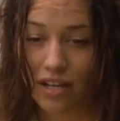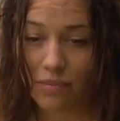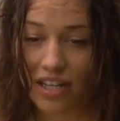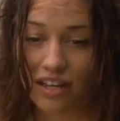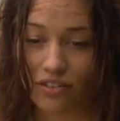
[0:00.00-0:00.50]

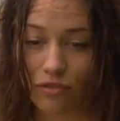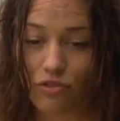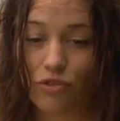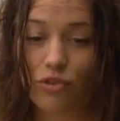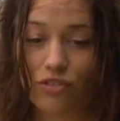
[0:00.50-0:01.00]
because of
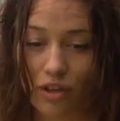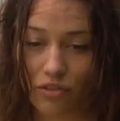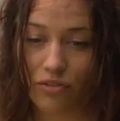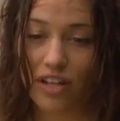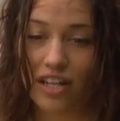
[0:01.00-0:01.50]
truths I
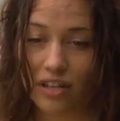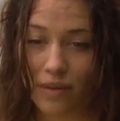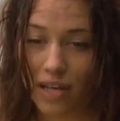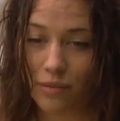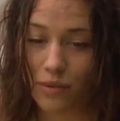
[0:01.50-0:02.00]
was reading in the
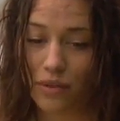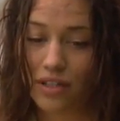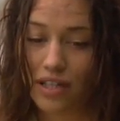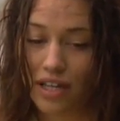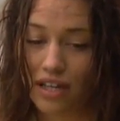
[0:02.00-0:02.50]
Bible,
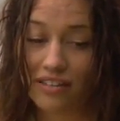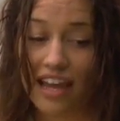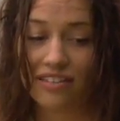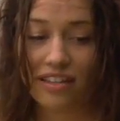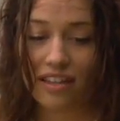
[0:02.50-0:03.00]

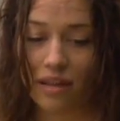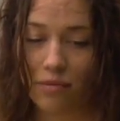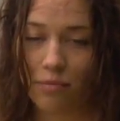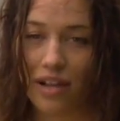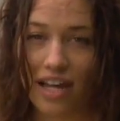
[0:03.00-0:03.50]
testing
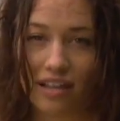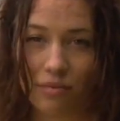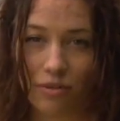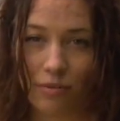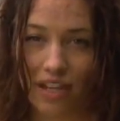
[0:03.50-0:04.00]
them, applying
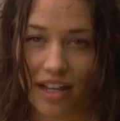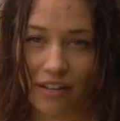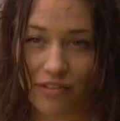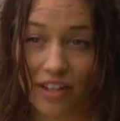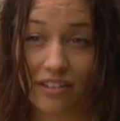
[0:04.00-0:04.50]
them to my
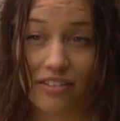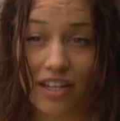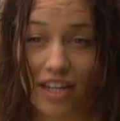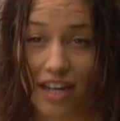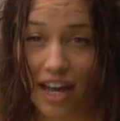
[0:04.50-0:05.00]
life, and then
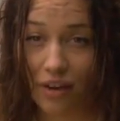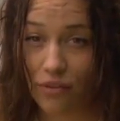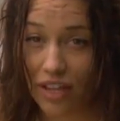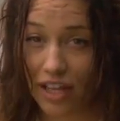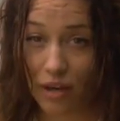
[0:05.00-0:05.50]
seeing how
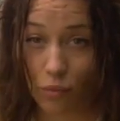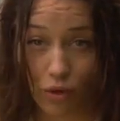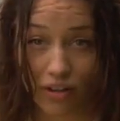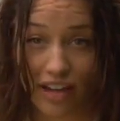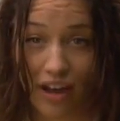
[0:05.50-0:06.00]
they like
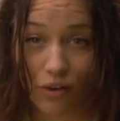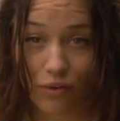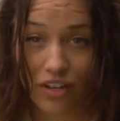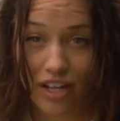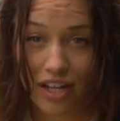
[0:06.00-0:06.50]
worked
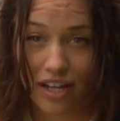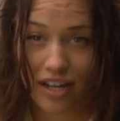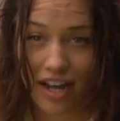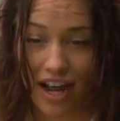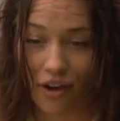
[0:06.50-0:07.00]
out,
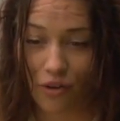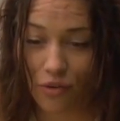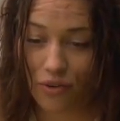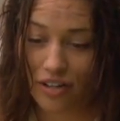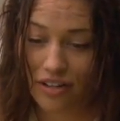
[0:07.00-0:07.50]

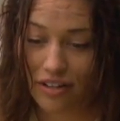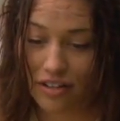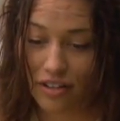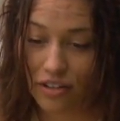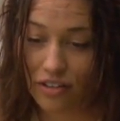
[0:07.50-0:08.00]
how
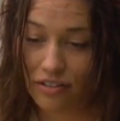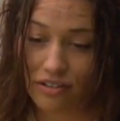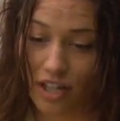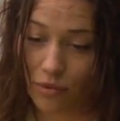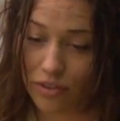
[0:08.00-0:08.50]

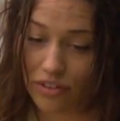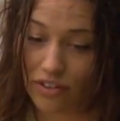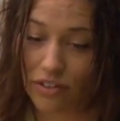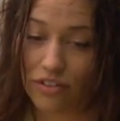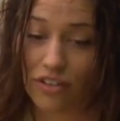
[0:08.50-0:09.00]
there was
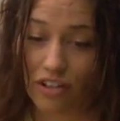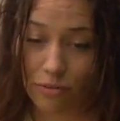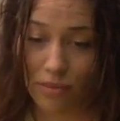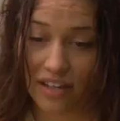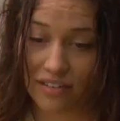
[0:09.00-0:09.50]

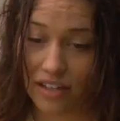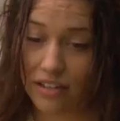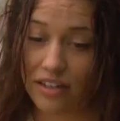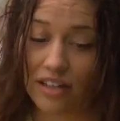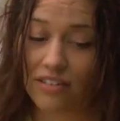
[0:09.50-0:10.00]
such
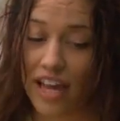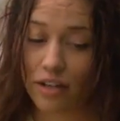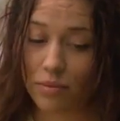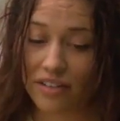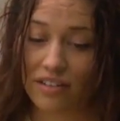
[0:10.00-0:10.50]
blessing, the
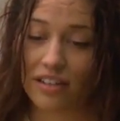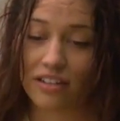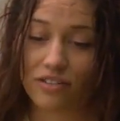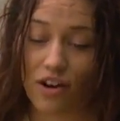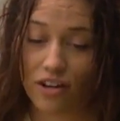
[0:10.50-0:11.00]
exact blessing
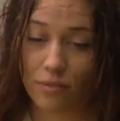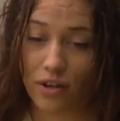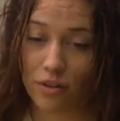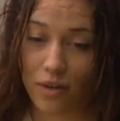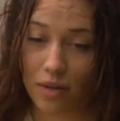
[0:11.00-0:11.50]
that's talked about
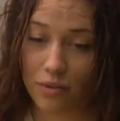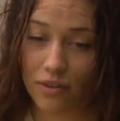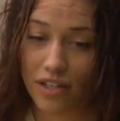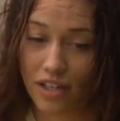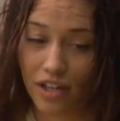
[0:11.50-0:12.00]
in the
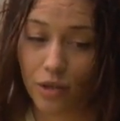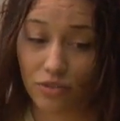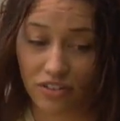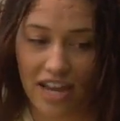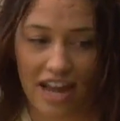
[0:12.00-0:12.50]
Bible was
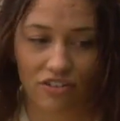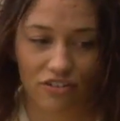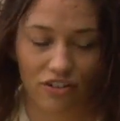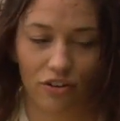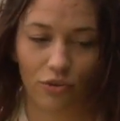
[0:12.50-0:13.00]
attached
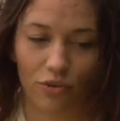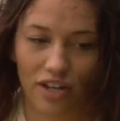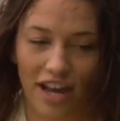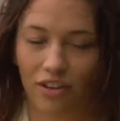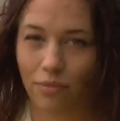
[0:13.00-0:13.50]
to
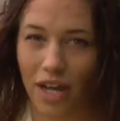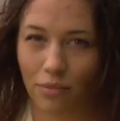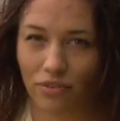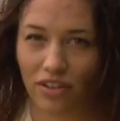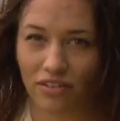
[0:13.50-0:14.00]
how the
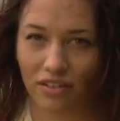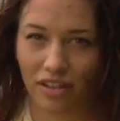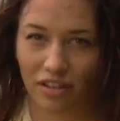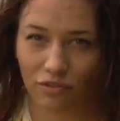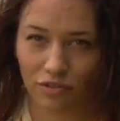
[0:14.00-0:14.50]
Bible says to
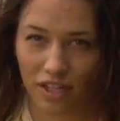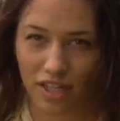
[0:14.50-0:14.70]
live.